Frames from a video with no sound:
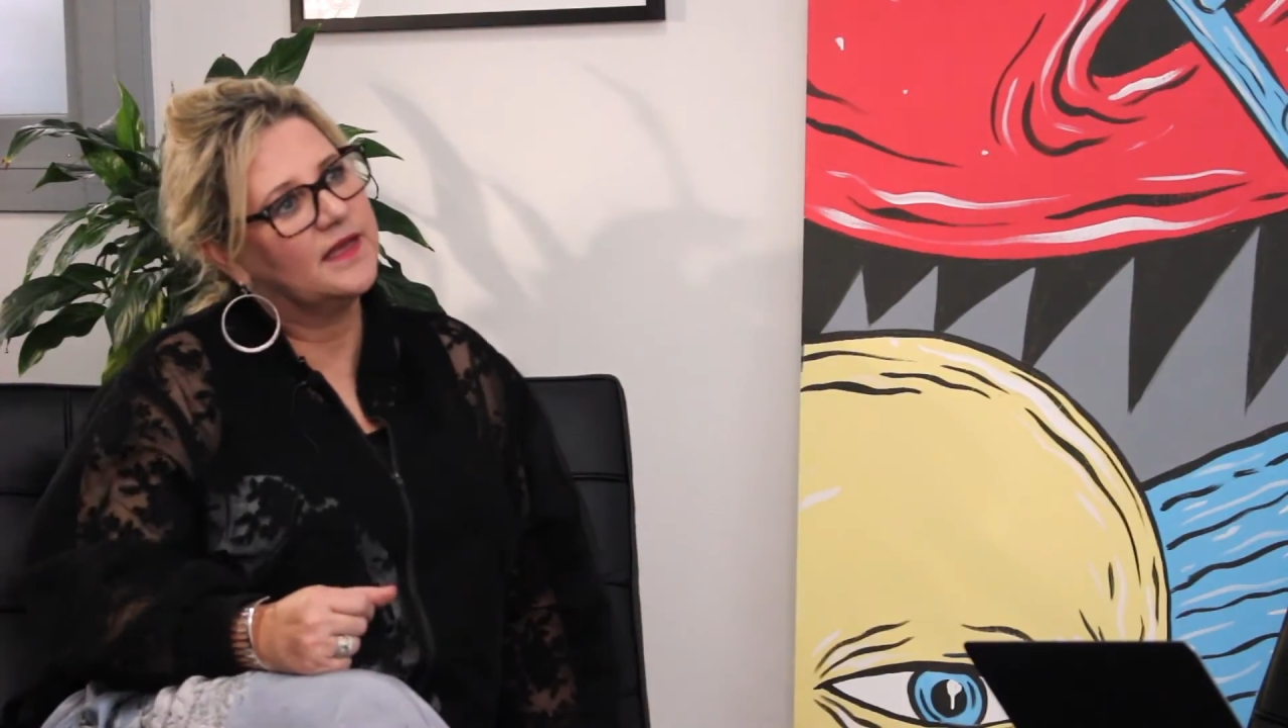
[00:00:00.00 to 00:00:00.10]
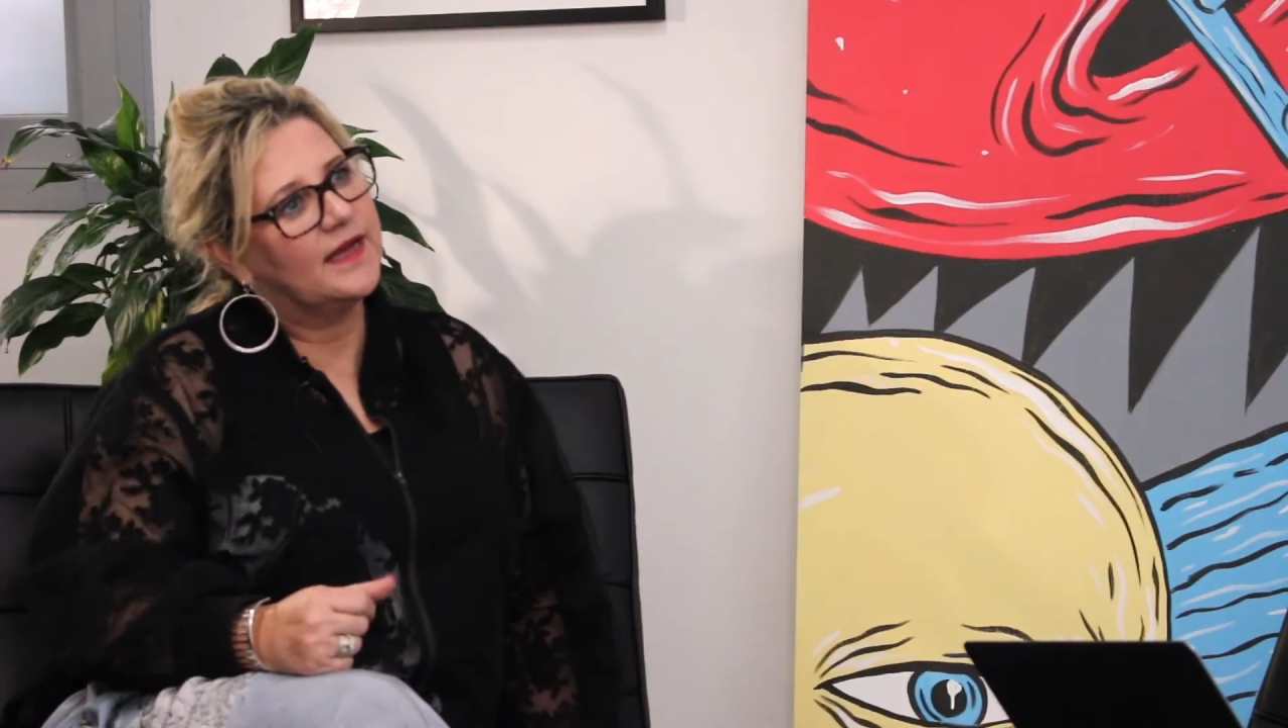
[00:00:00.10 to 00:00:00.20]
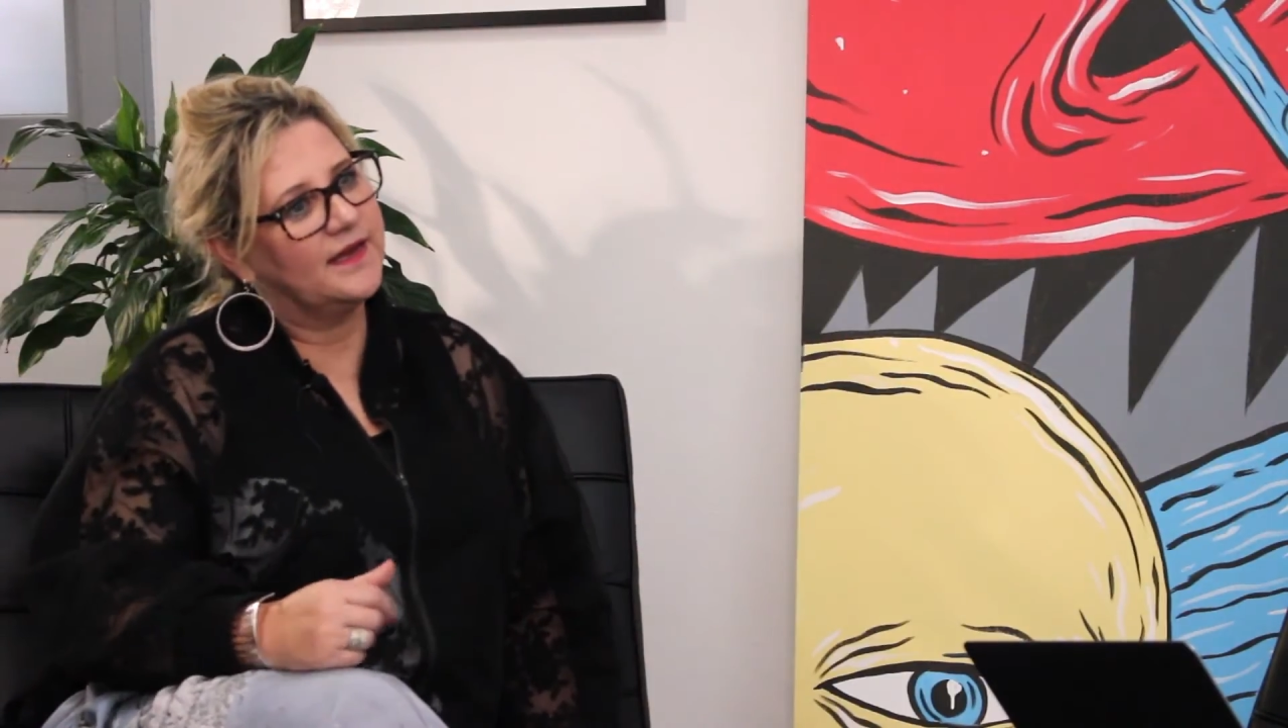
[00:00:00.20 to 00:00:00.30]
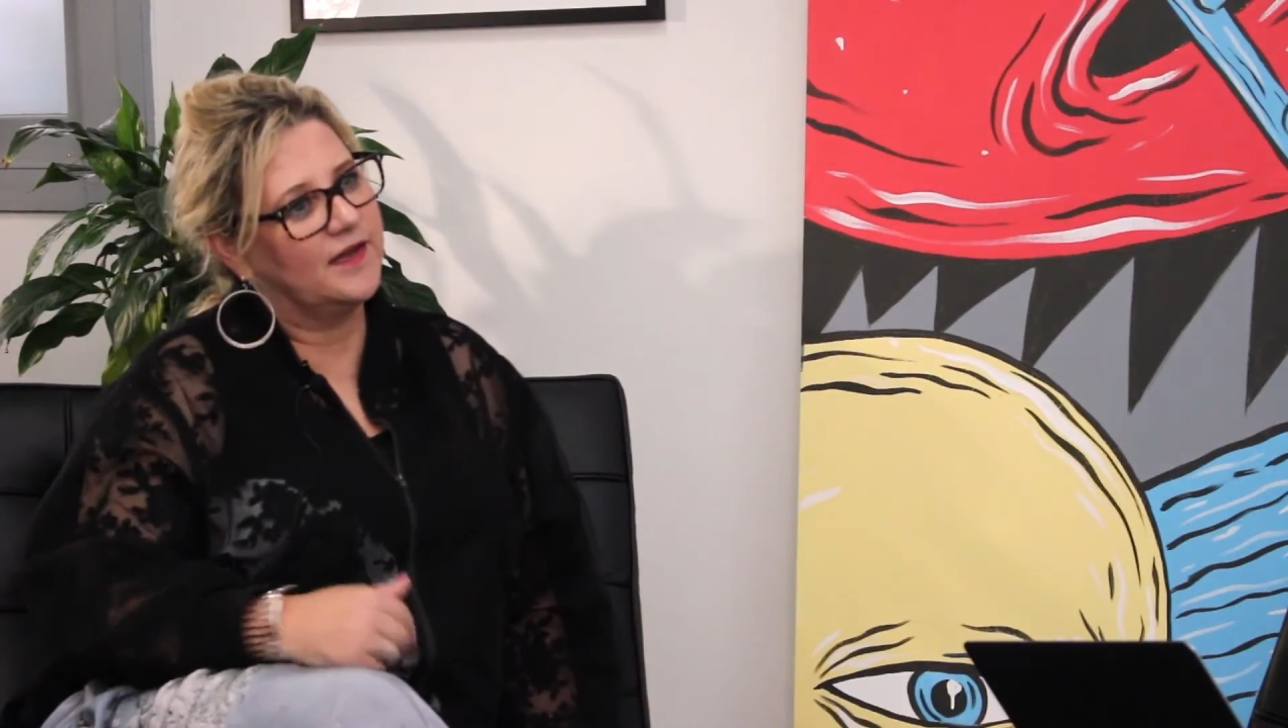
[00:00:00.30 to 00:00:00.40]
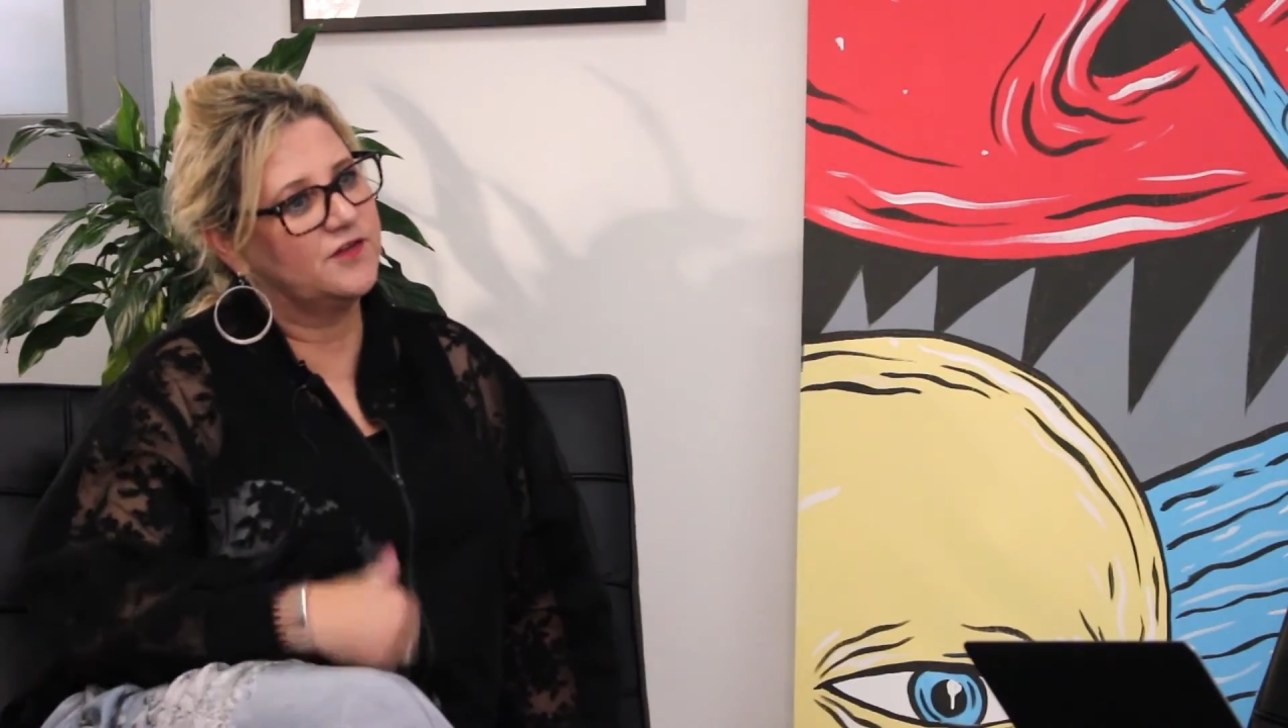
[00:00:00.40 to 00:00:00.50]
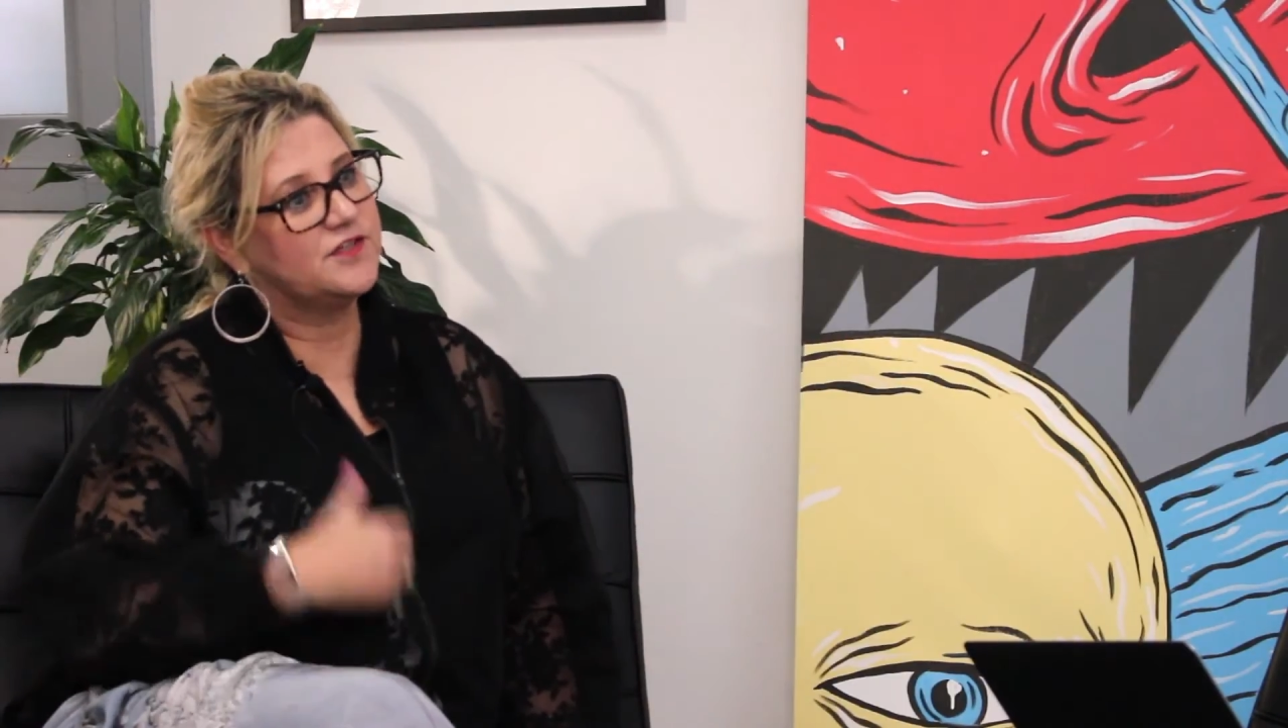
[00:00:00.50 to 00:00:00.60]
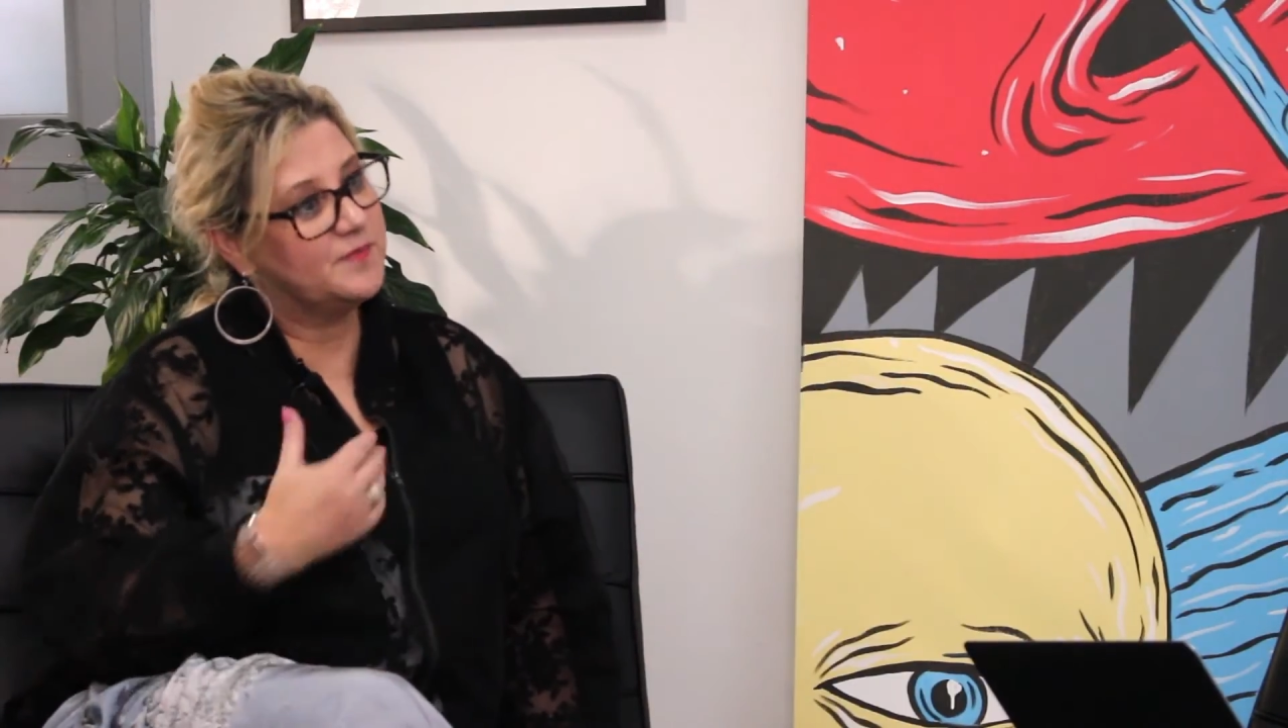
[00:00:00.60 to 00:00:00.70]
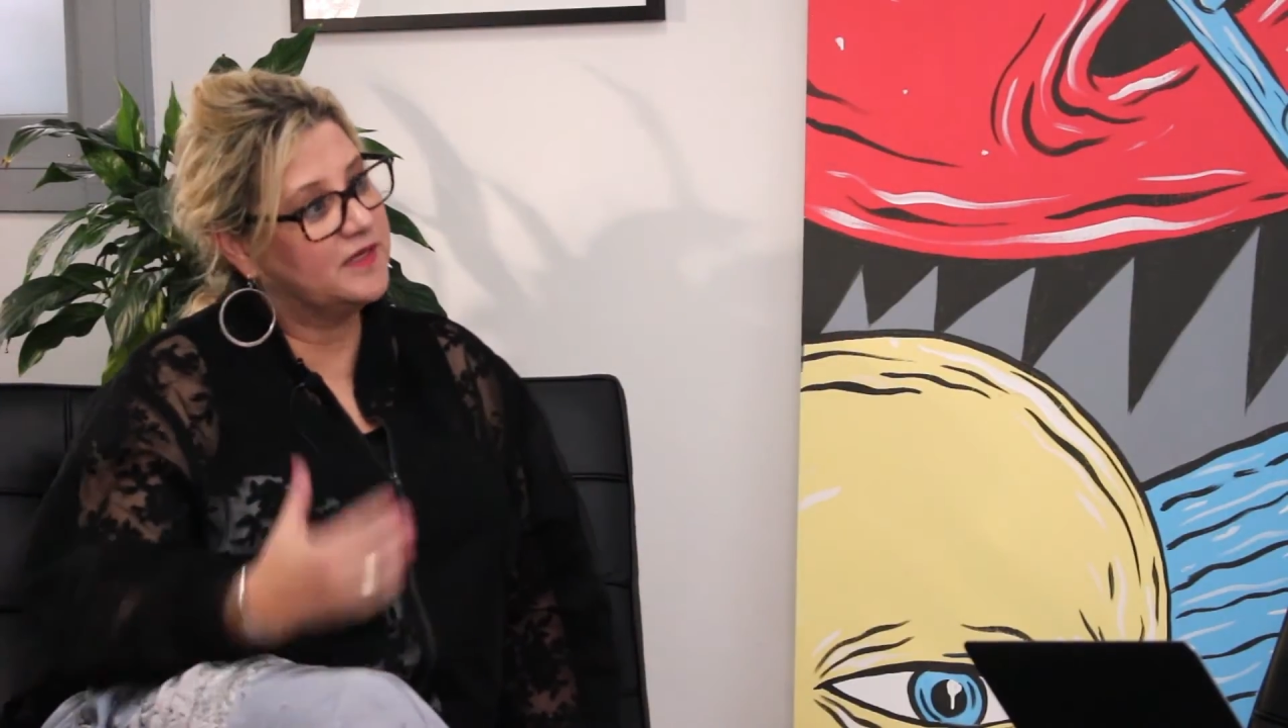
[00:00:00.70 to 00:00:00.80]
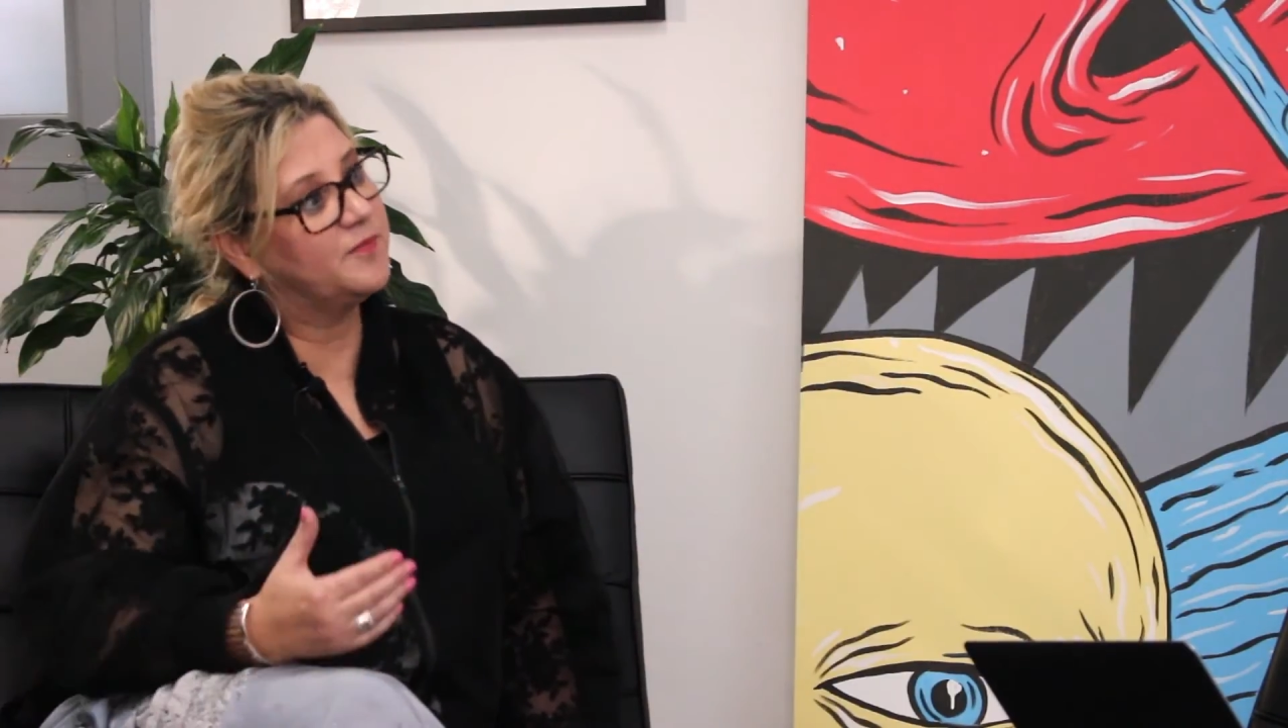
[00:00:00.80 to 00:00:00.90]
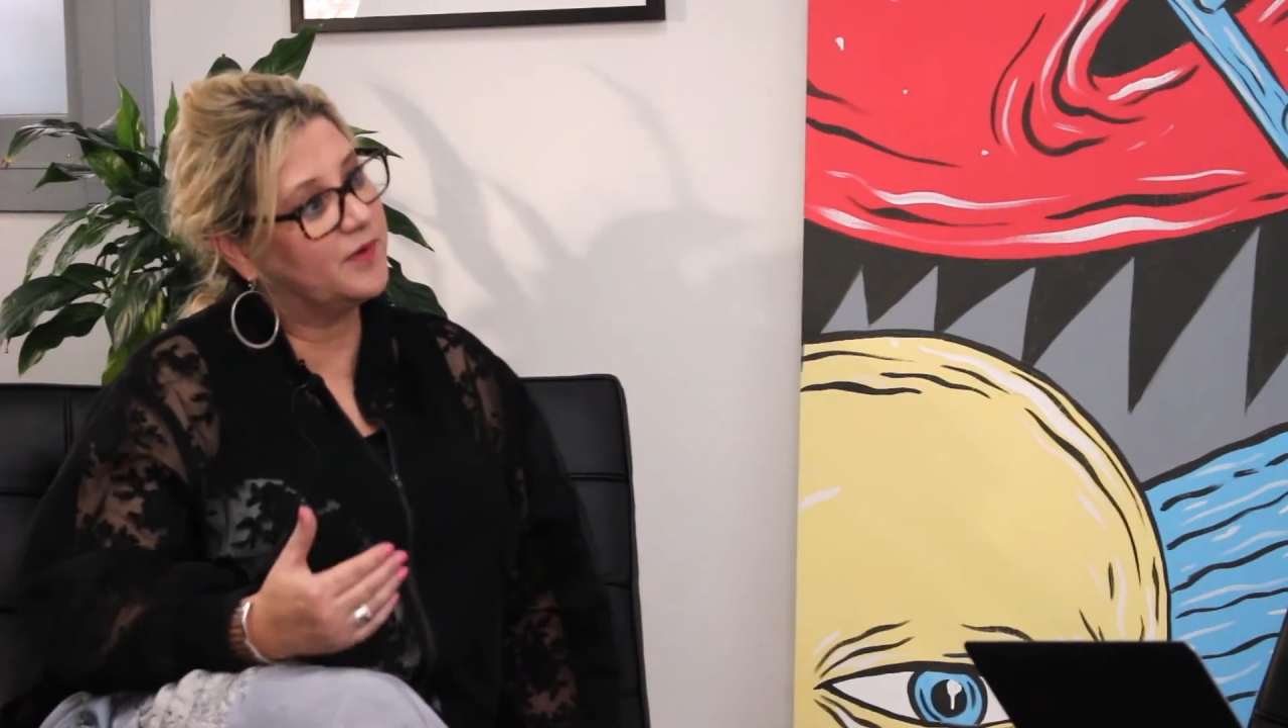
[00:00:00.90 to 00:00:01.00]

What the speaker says: and how to be a